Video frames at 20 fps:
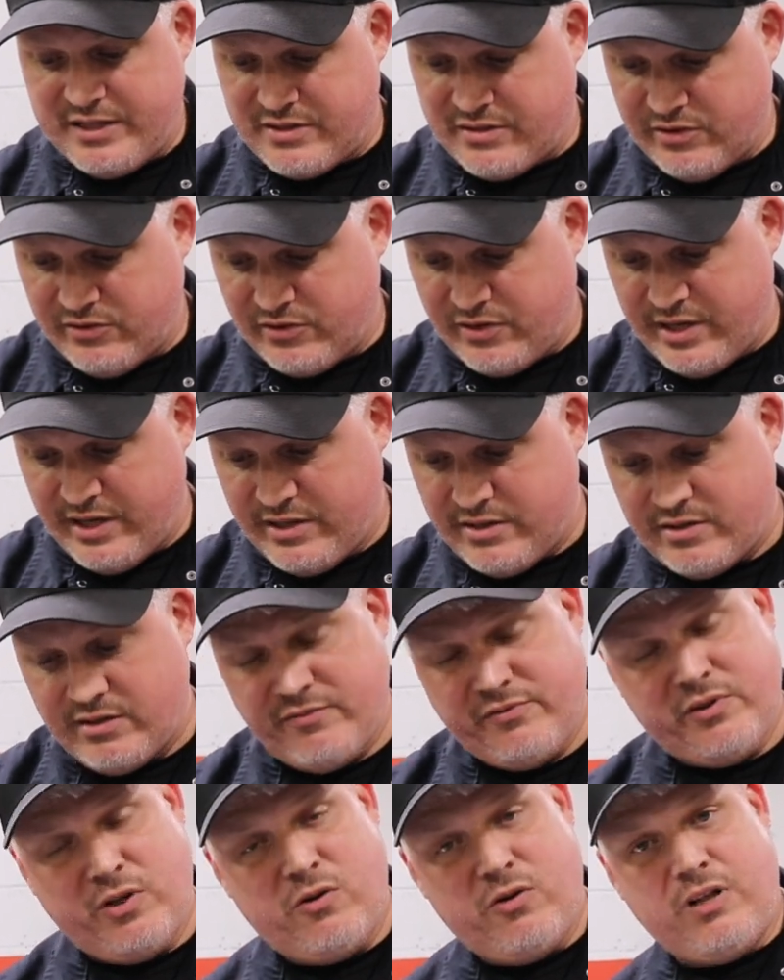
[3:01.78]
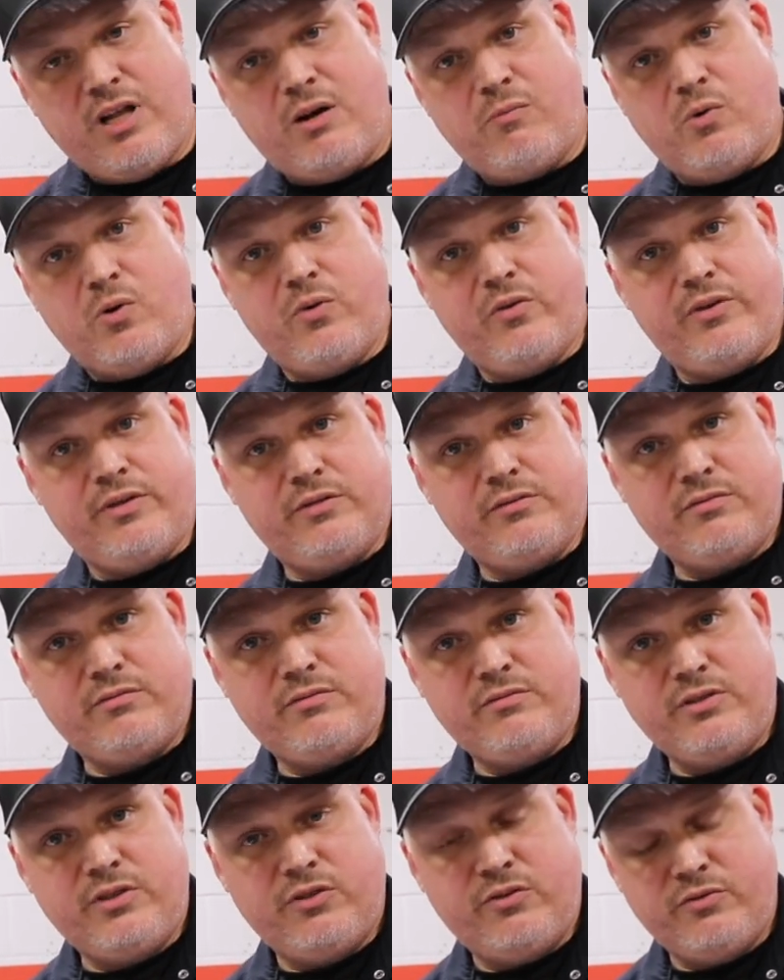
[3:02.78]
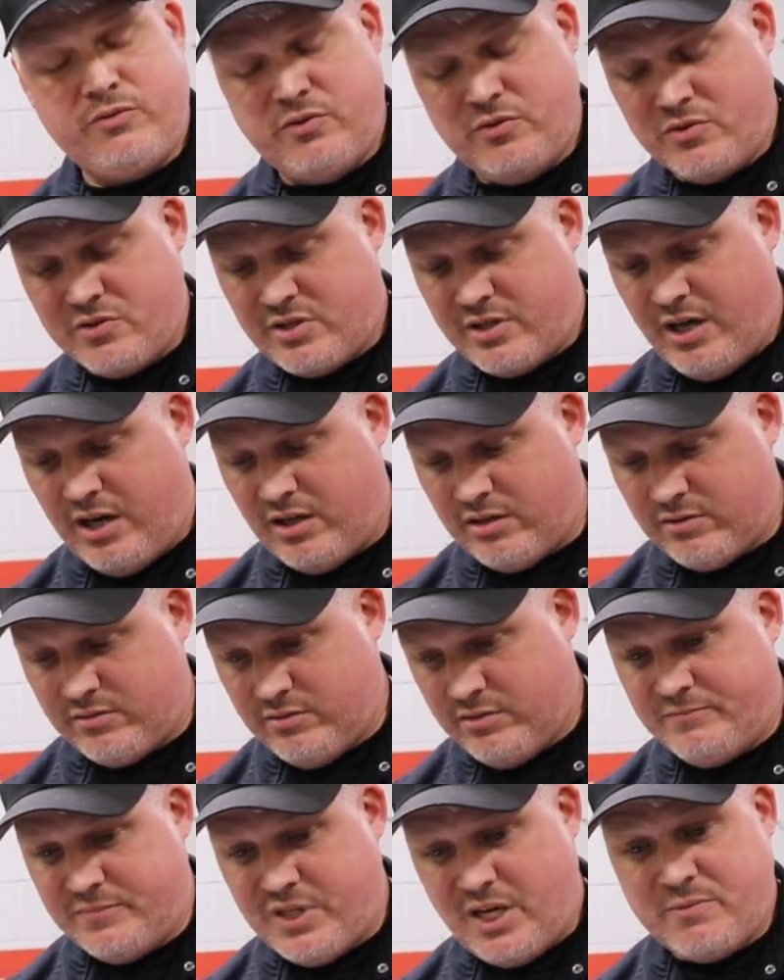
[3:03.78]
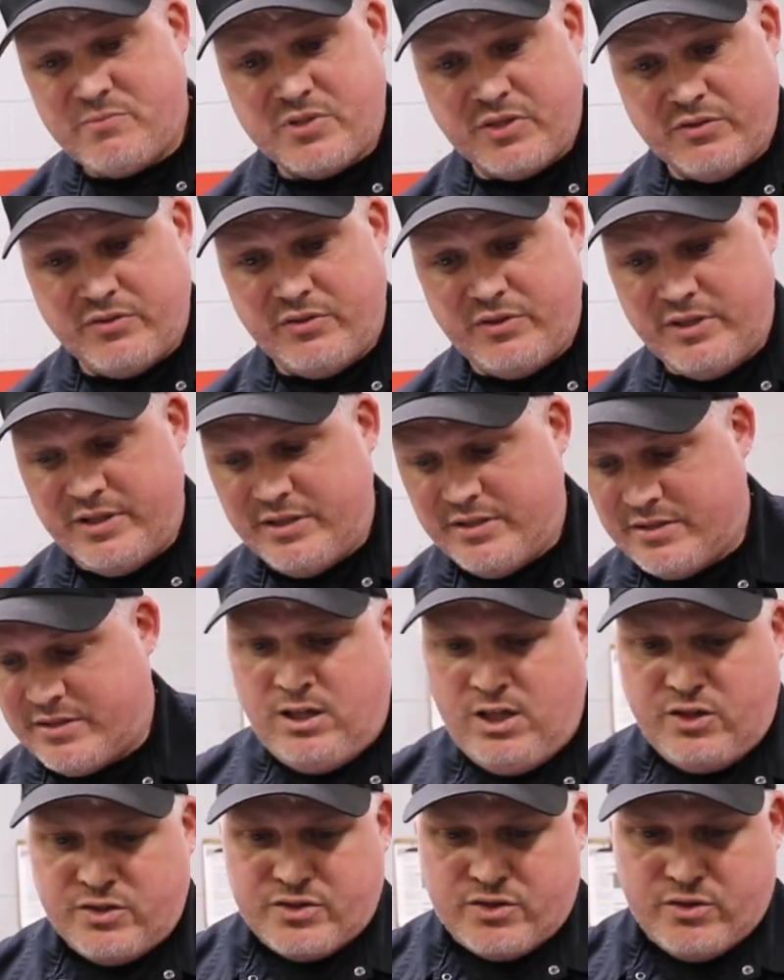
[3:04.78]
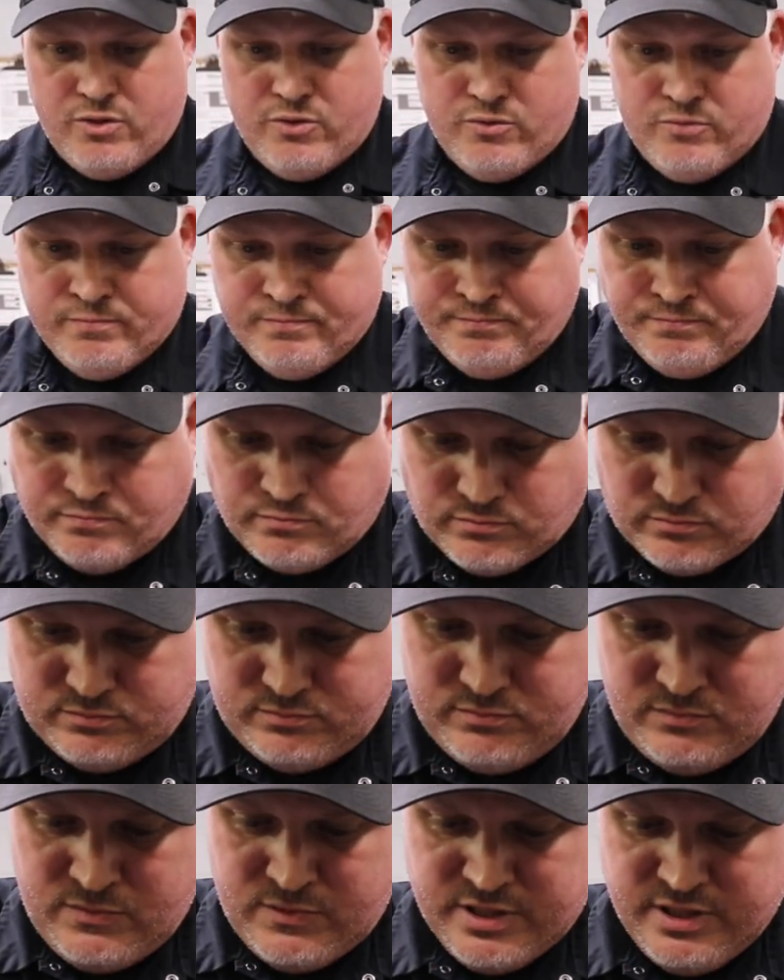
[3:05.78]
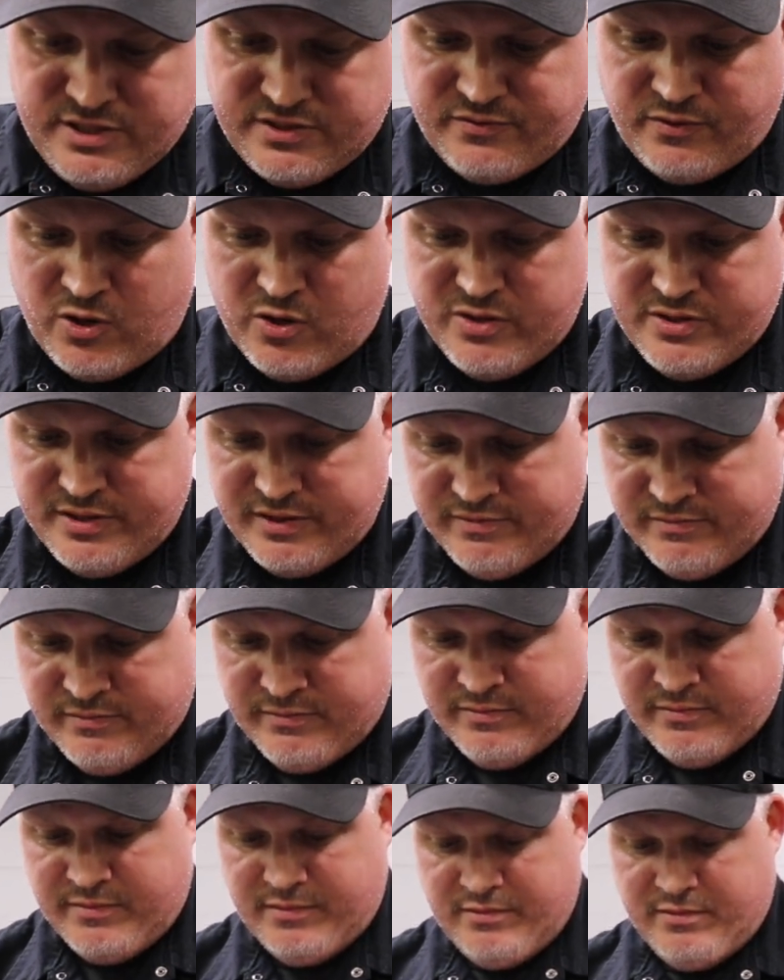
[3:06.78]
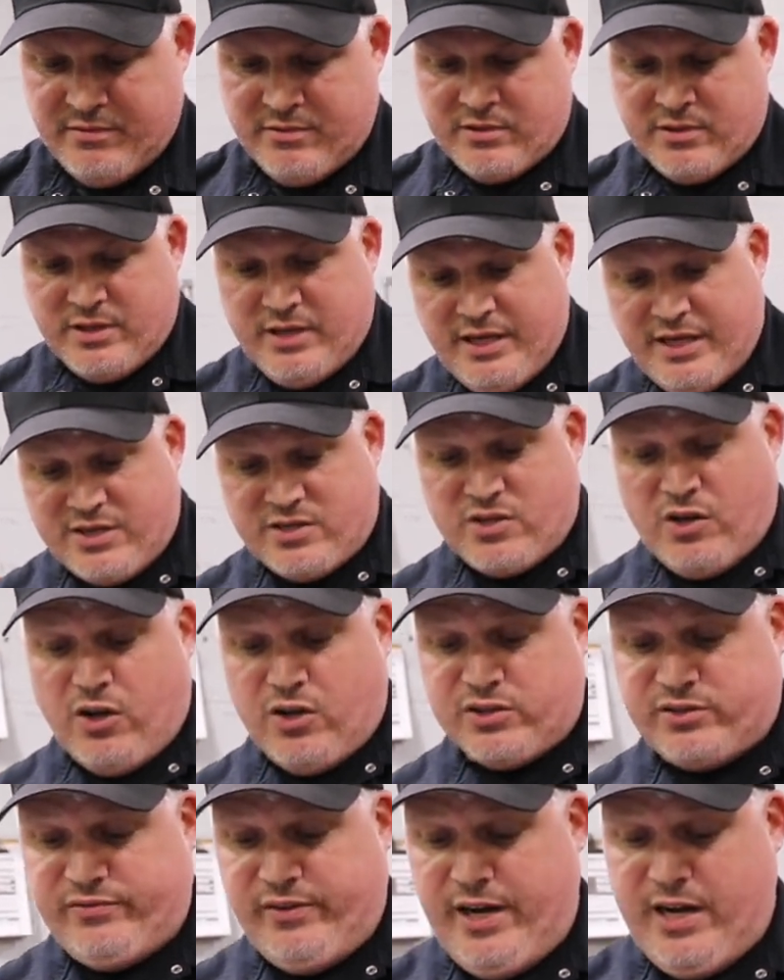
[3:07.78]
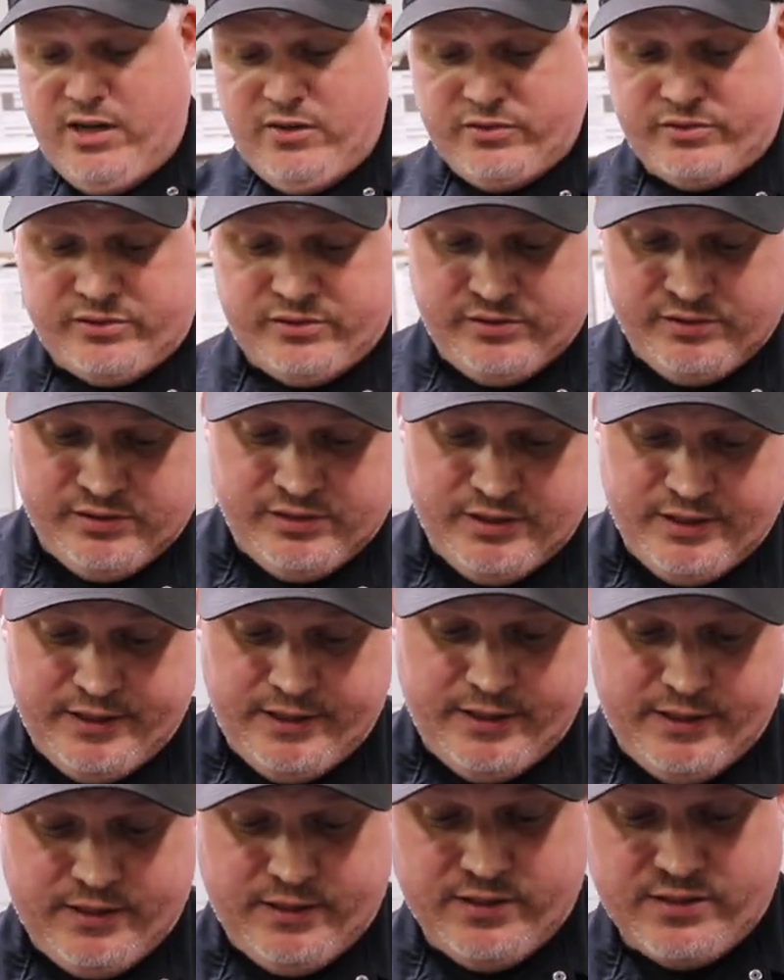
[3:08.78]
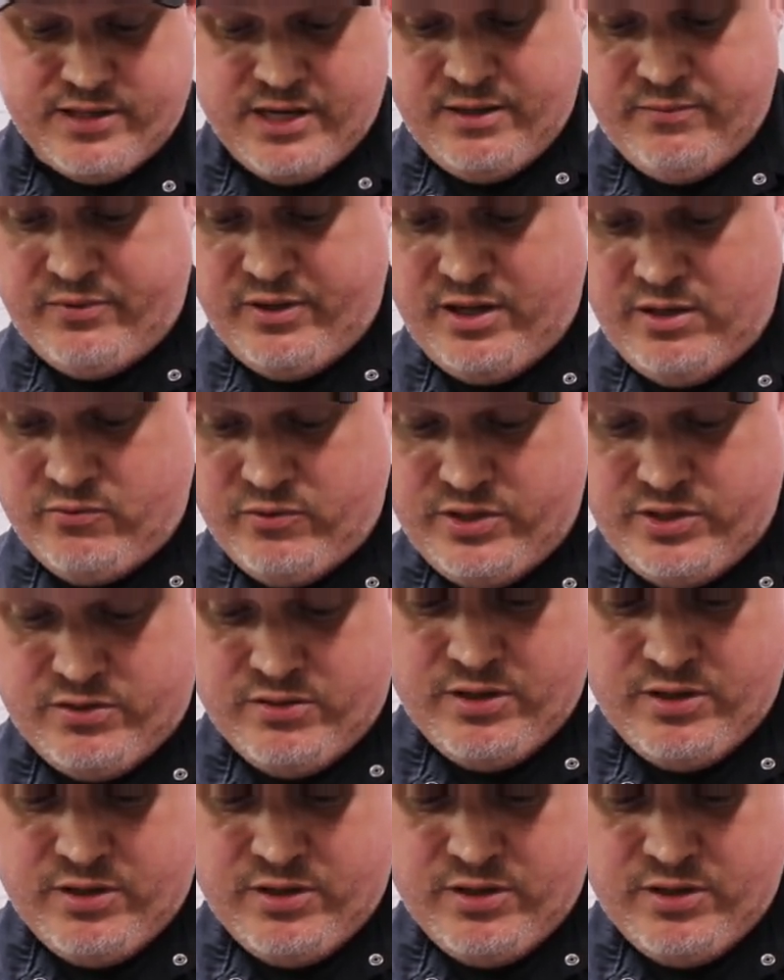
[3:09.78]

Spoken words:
cylinder heads that flow a lot more than your stock type cylinder heads. Also, as far as exhaust valves, same thing.